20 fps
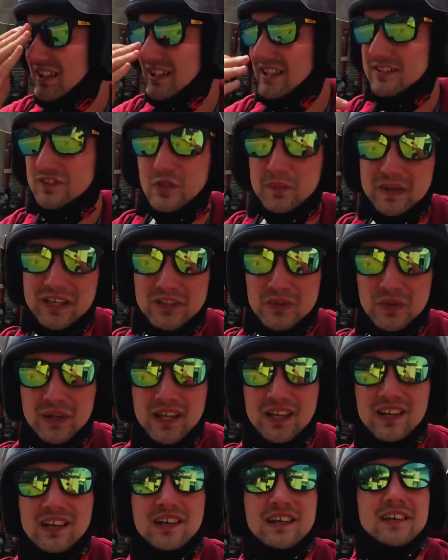Let's go back to
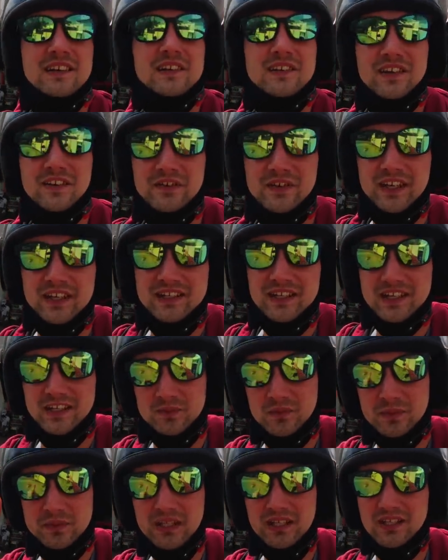Ella and find
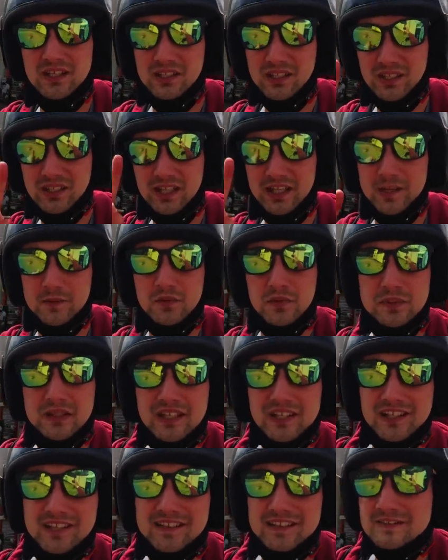Adam's Peak, Little Adam's
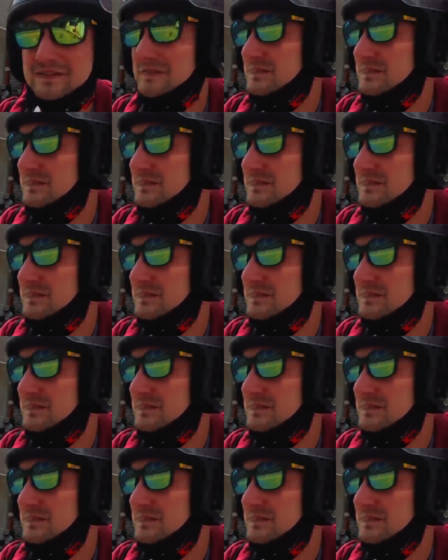Peak.